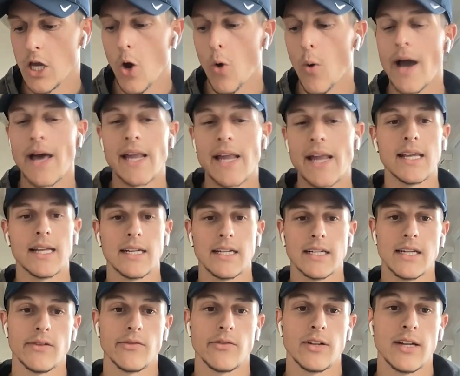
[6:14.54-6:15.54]
go at it at
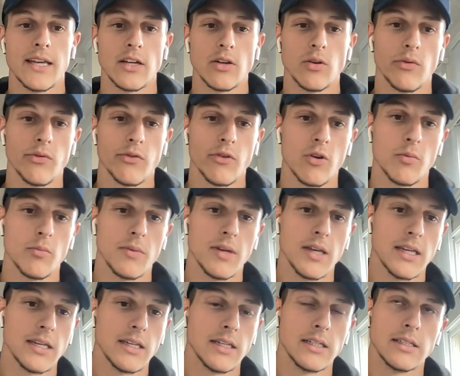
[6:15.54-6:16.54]
a different angle from
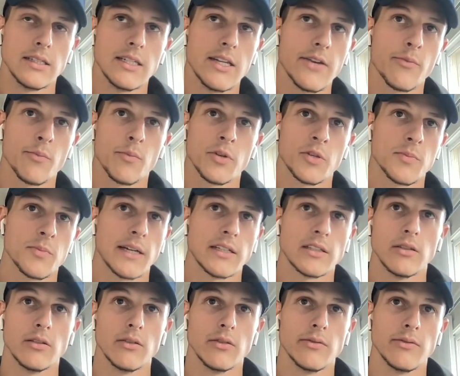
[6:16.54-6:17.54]
a different
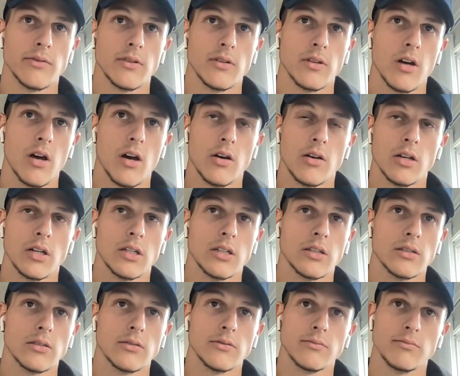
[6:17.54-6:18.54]
perspective
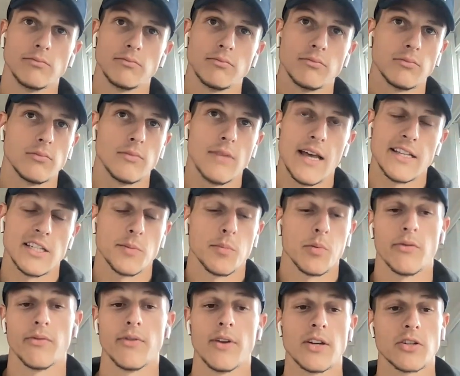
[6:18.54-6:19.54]
uh, as a
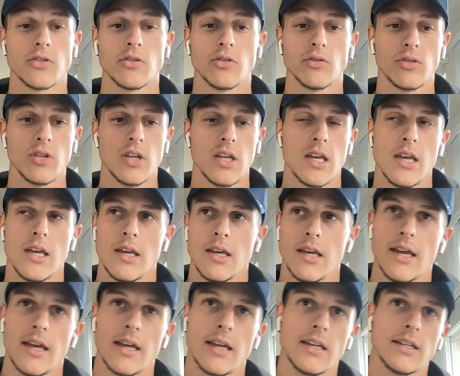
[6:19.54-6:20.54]
professional.
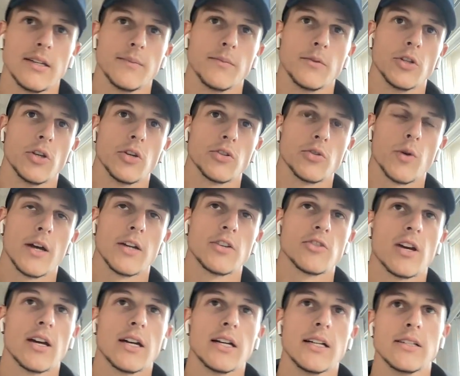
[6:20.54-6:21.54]
And you know, so I
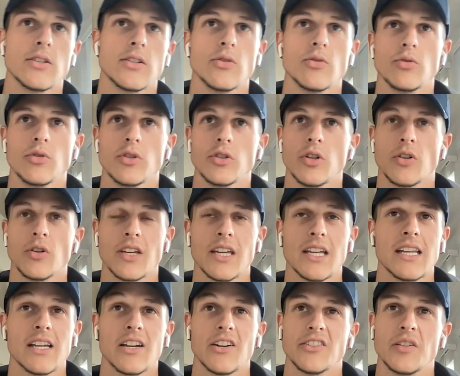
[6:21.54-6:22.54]
tried to you know
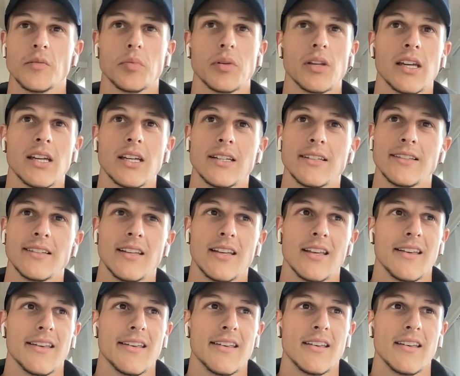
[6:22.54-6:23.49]
getting on the plane